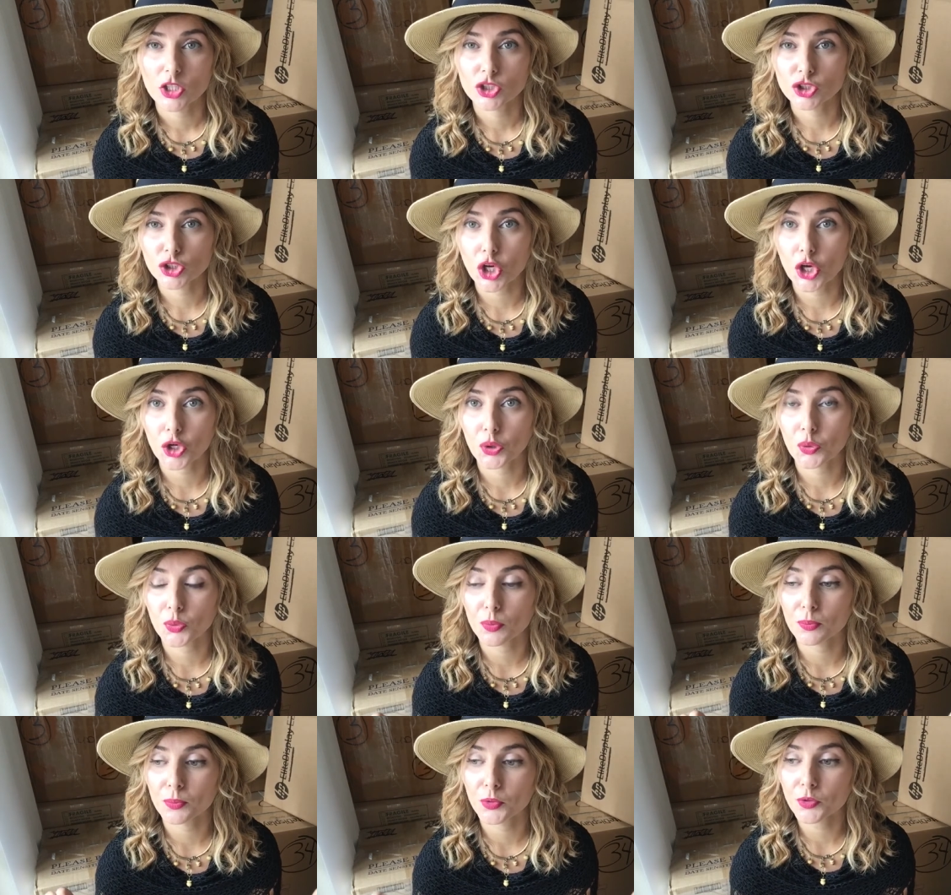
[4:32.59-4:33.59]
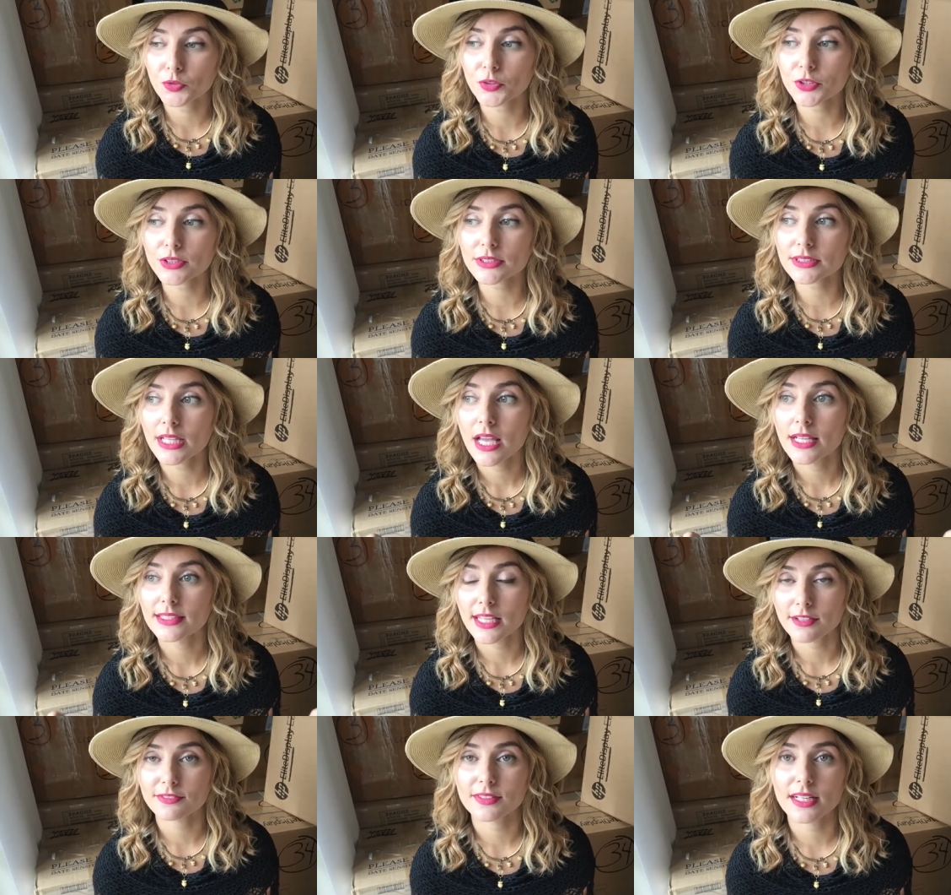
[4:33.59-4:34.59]
So movers
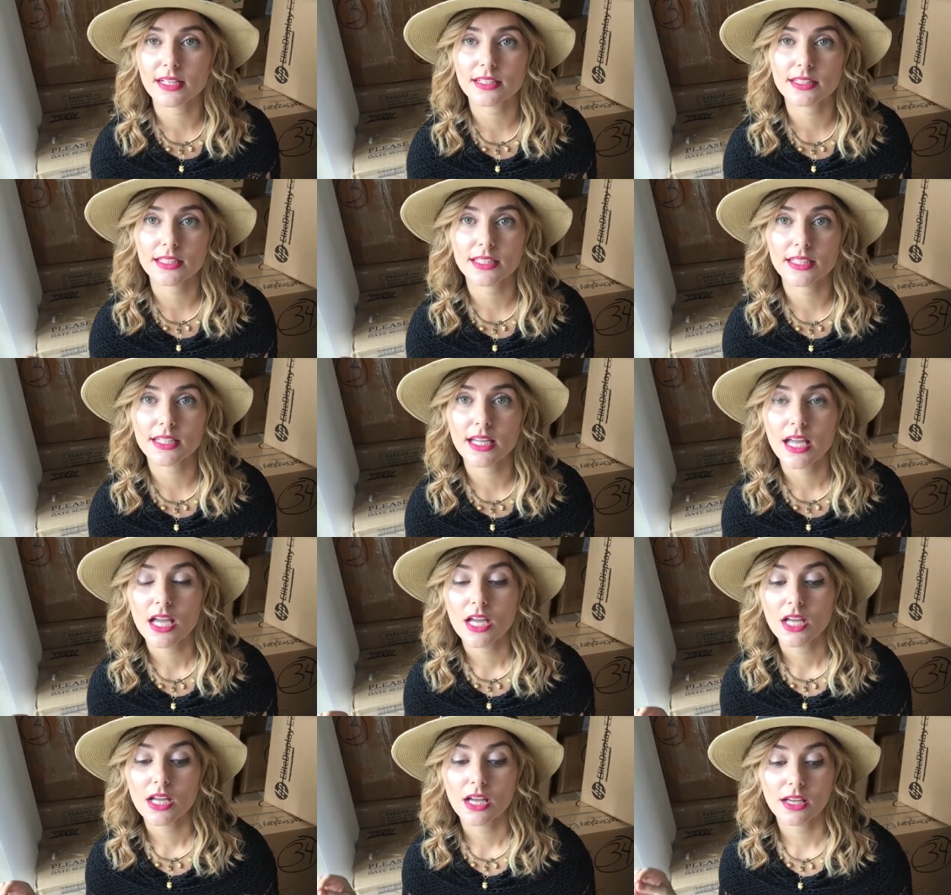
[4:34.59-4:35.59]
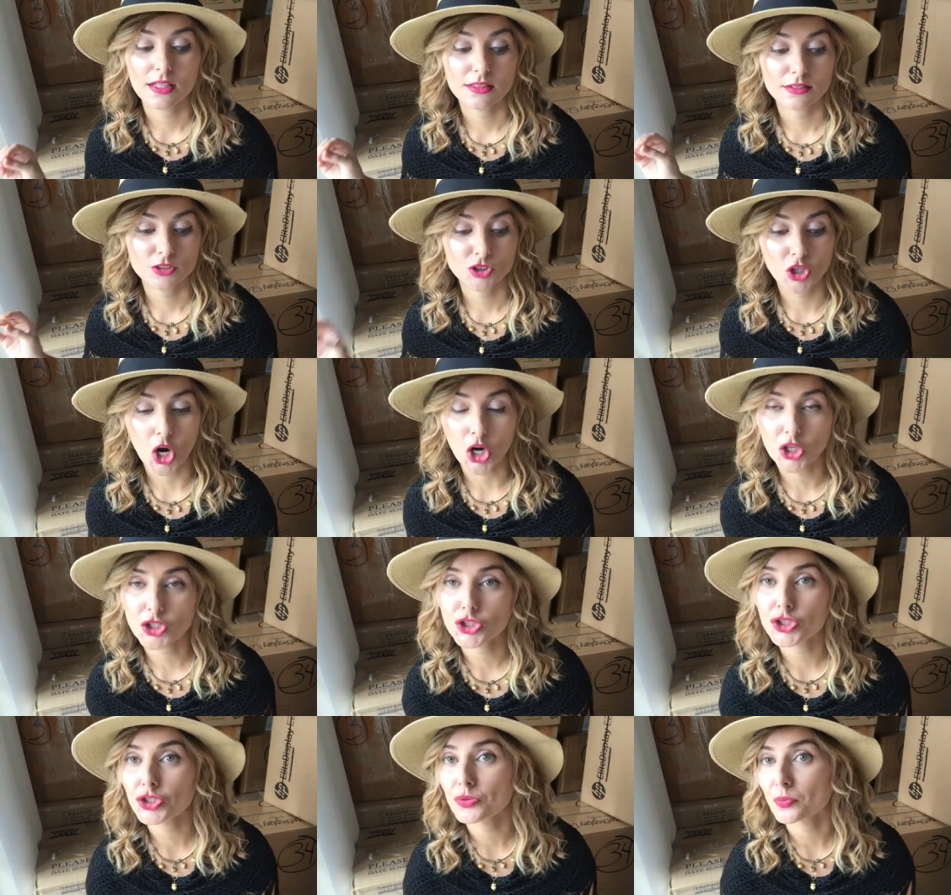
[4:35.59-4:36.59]
definitely
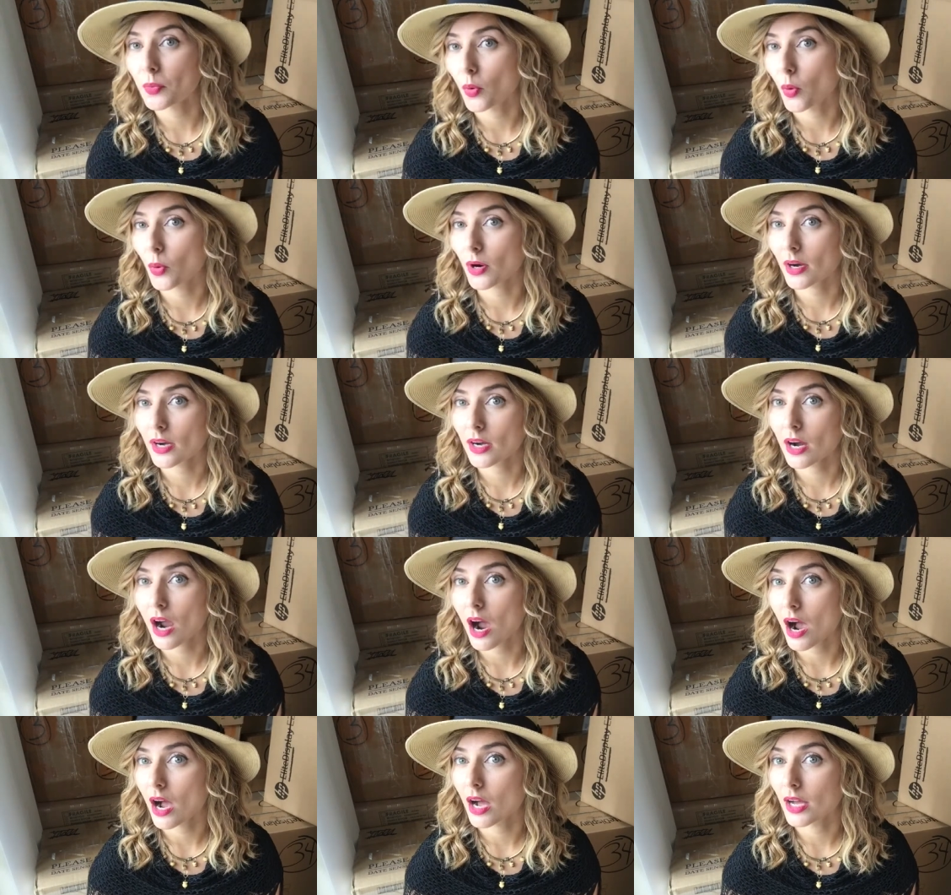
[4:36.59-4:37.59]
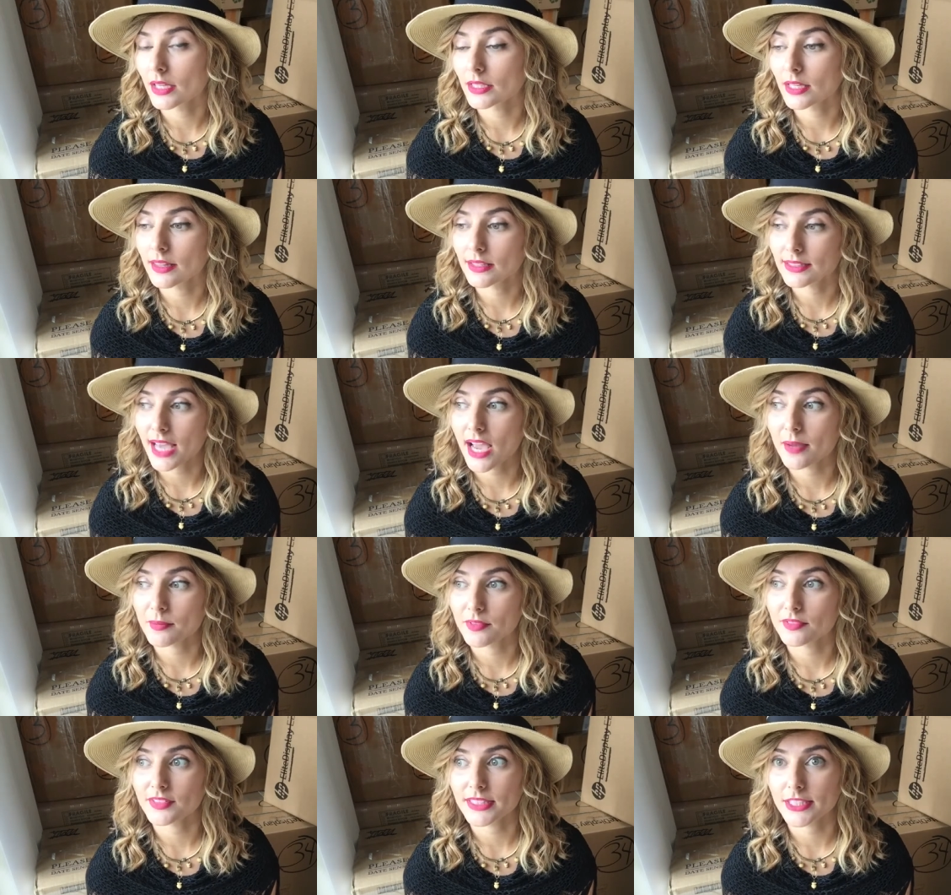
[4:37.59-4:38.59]
charge you more on the
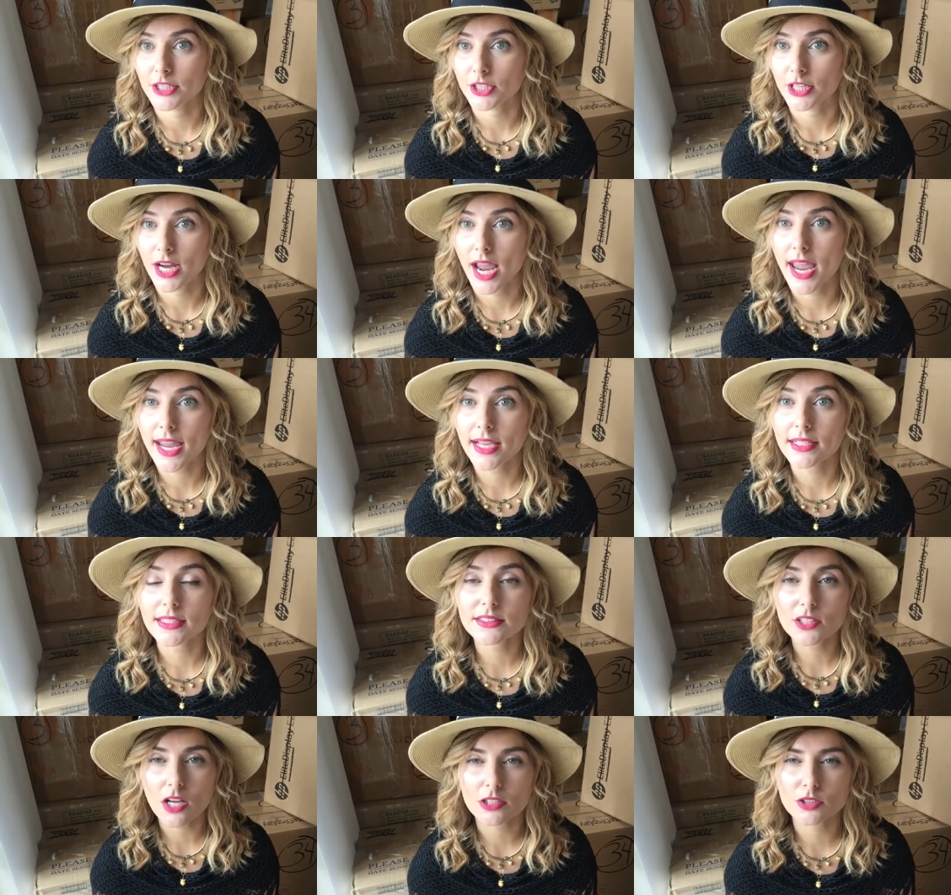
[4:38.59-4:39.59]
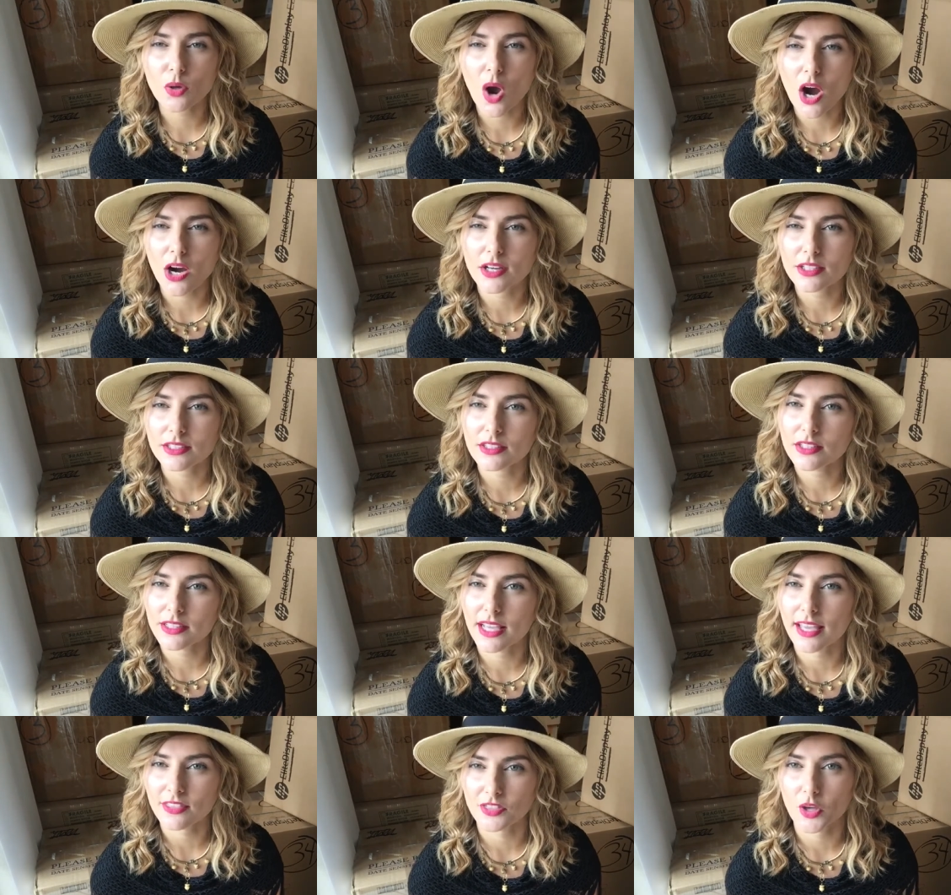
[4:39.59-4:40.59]
time of year, and it's also harder to
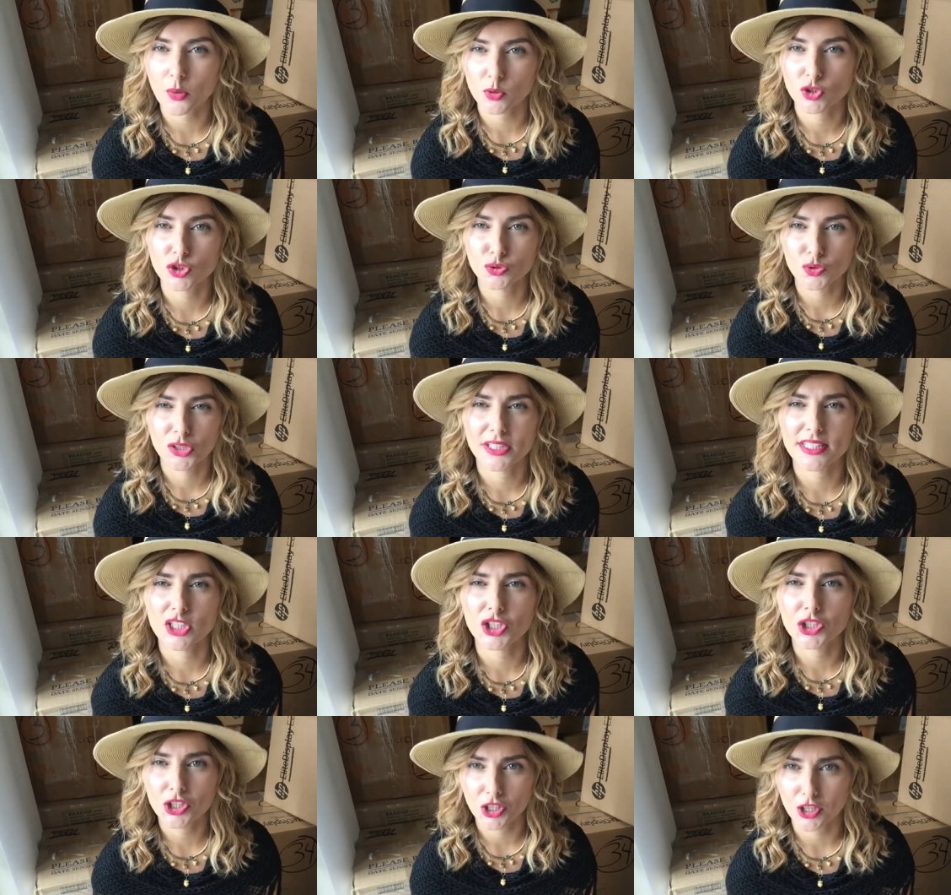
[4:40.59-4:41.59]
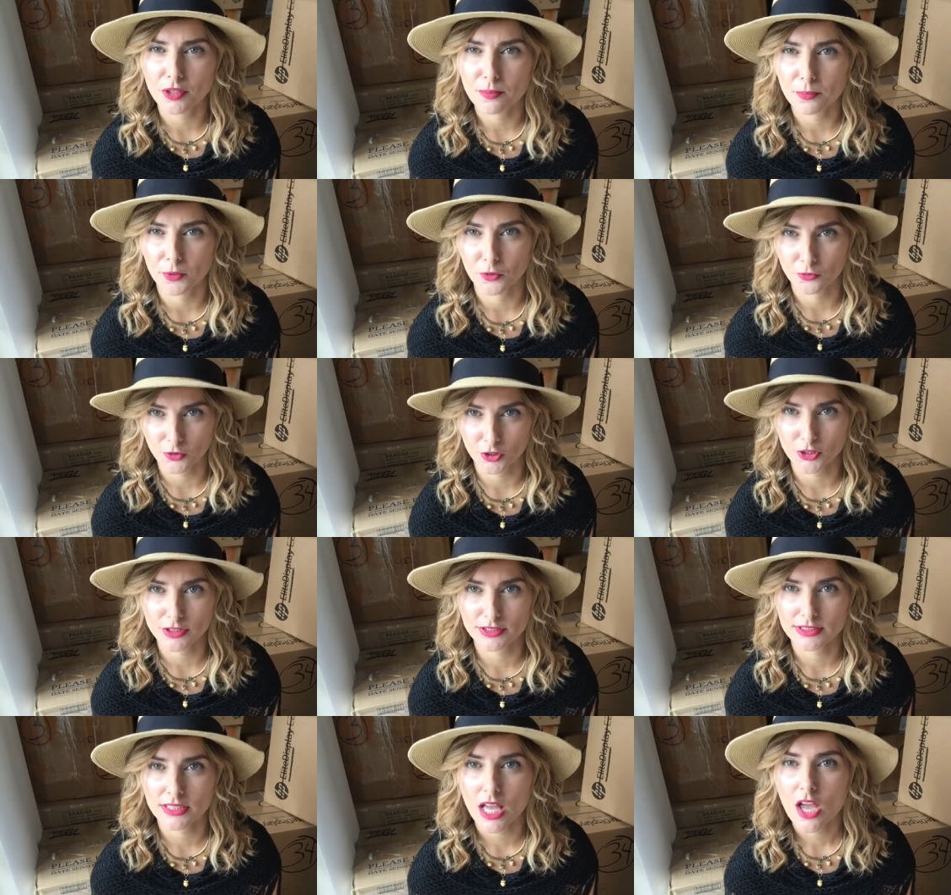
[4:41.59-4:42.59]
get those really good
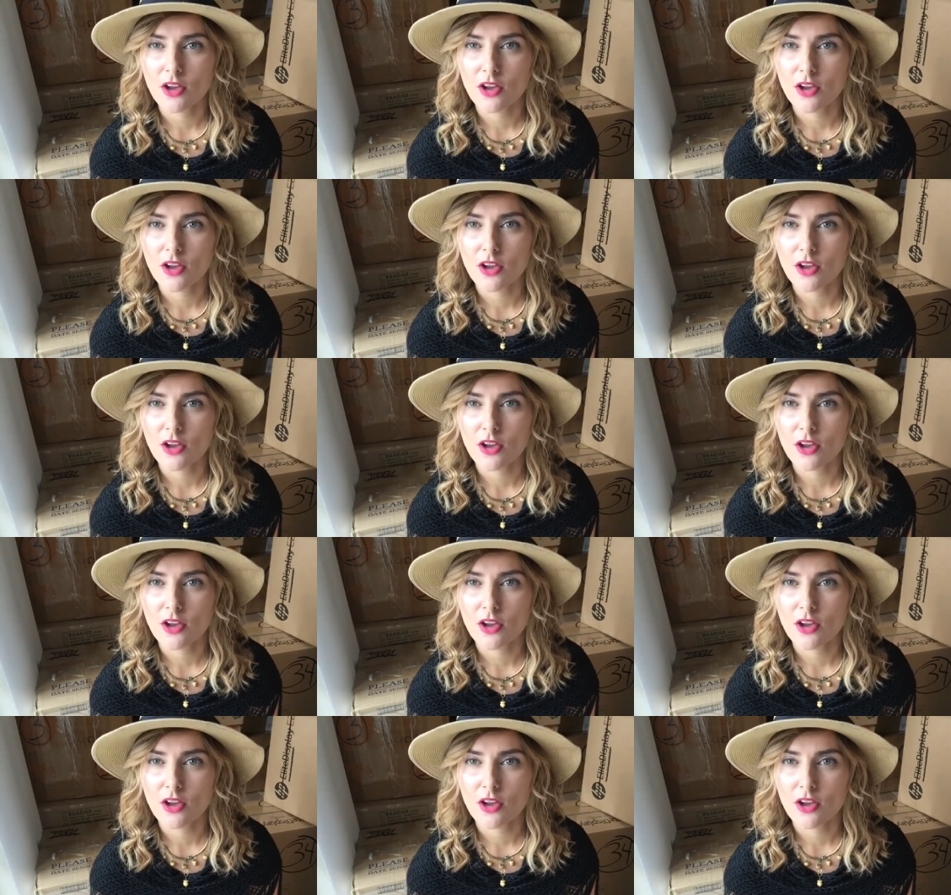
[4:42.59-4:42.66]
movers